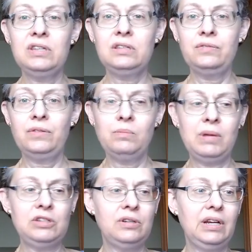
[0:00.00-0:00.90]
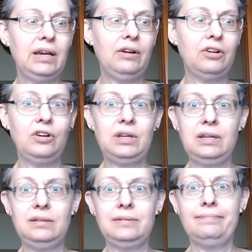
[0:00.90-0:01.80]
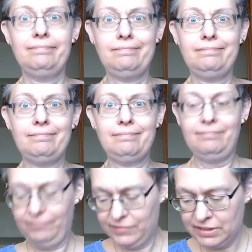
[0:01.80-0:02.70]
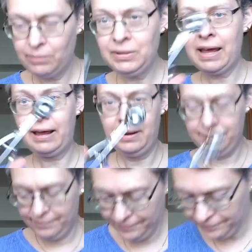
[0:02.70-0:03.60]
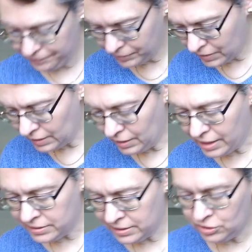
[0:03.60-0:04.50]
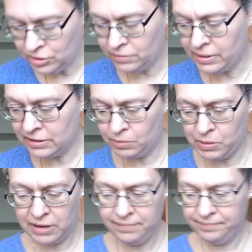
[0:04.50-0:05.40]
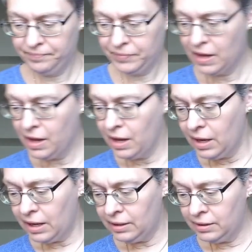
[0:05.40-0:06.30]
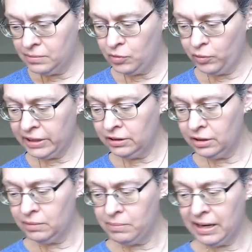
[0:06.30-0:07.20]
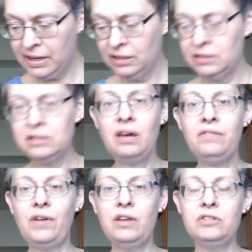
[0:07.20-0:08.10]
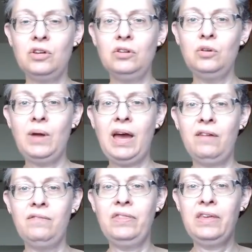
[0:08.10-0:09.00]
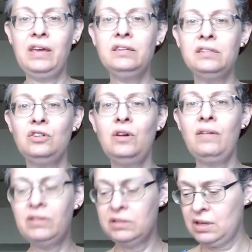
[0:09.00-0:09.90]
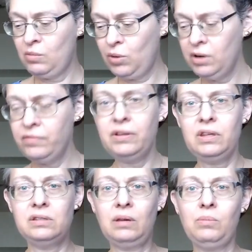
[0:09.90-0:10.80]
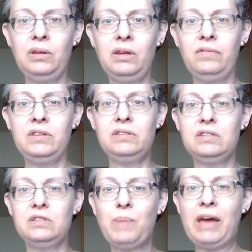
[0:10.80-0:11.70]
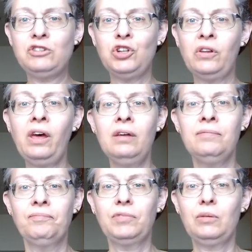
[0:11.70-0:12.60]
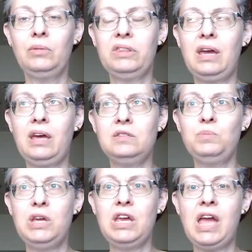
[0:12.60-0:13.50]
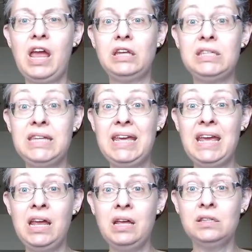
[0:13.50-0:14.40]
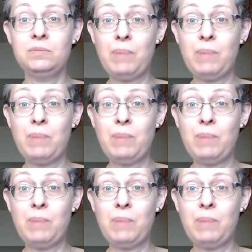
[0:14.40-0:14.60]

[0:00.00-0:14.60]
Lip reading: this for measuring out cookies. Someday I'll send you a recipe. When you're making stuff, also you have this. You have the same word for this, I believe. This is spatula with a S-P-A-T,